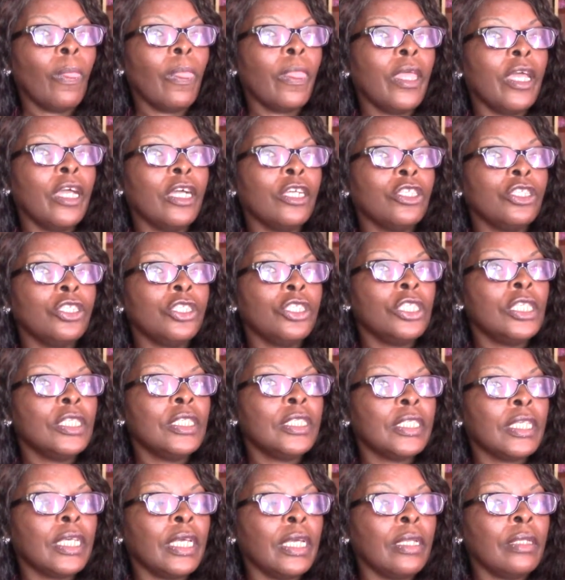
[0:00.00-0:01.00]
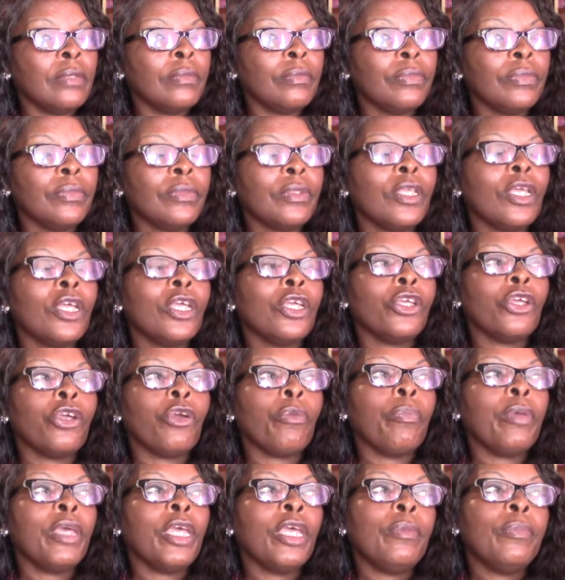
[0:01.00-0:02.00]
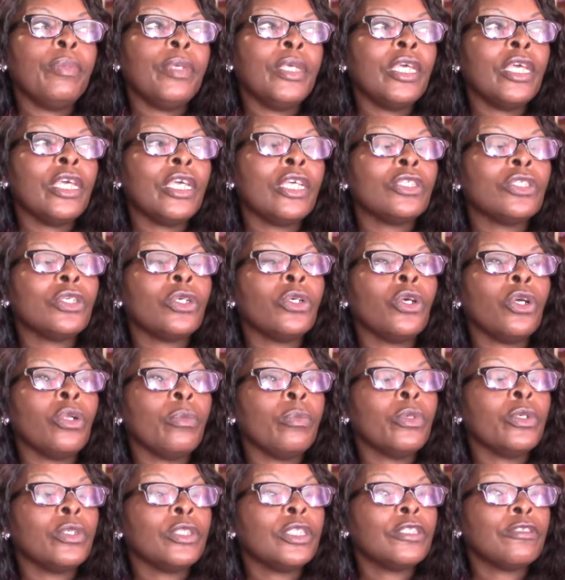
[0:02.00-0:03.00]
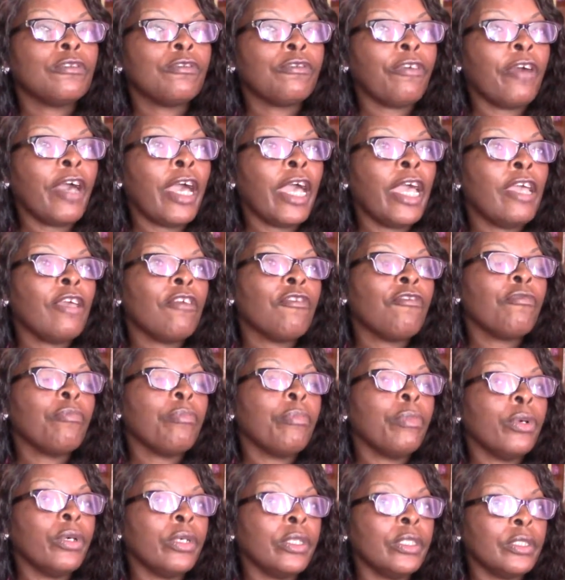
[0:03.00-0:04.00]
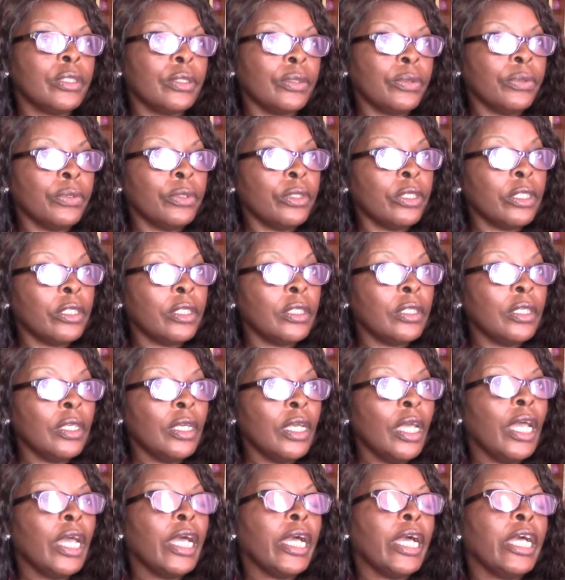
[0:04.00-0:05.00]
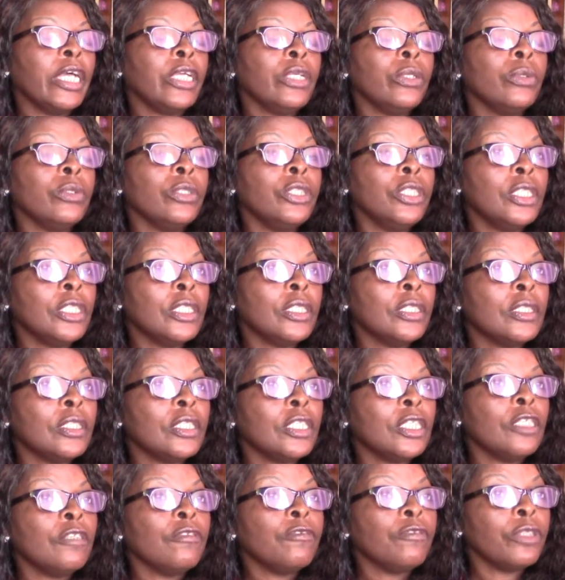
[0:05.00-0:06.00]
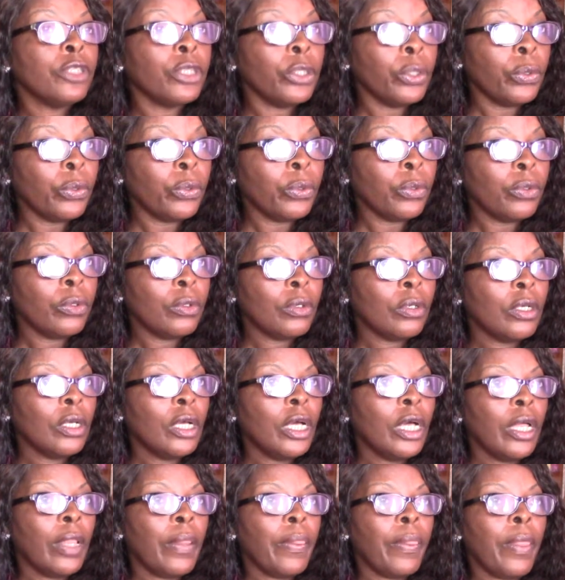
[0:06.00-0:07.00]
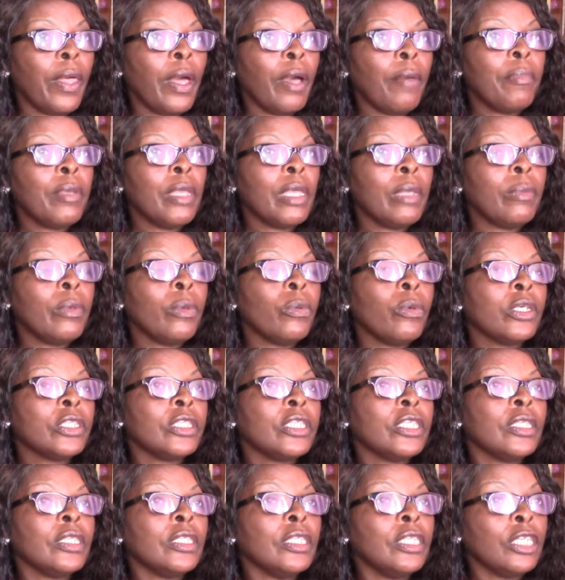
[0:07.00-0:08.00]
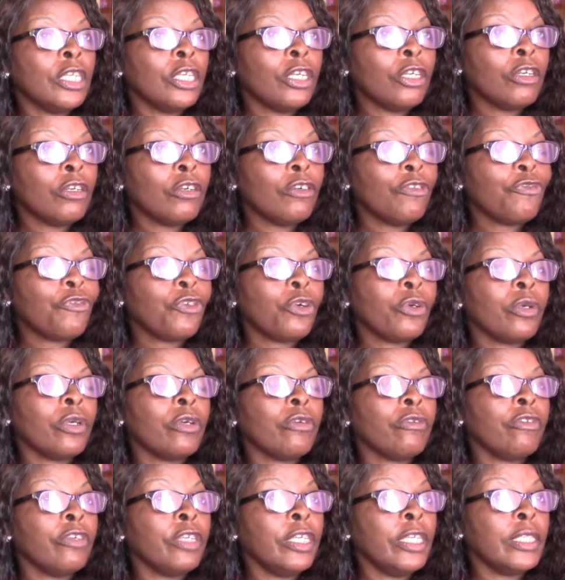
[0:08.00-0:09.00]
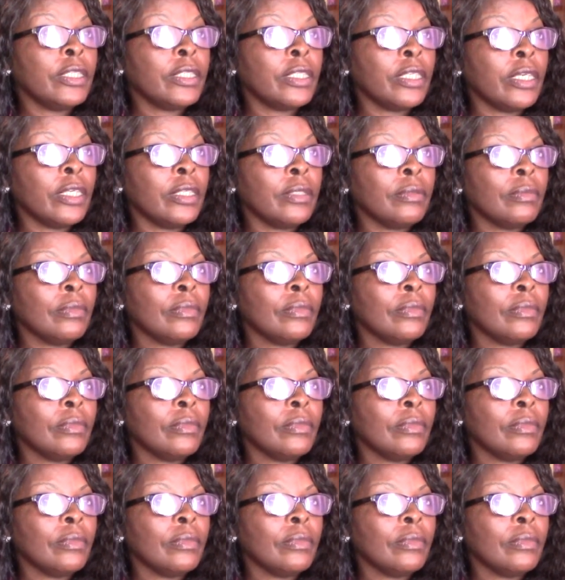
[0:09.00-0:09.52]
and she said, your baby is almost 5 months old and you didn't even know. That baby was in there for a reason.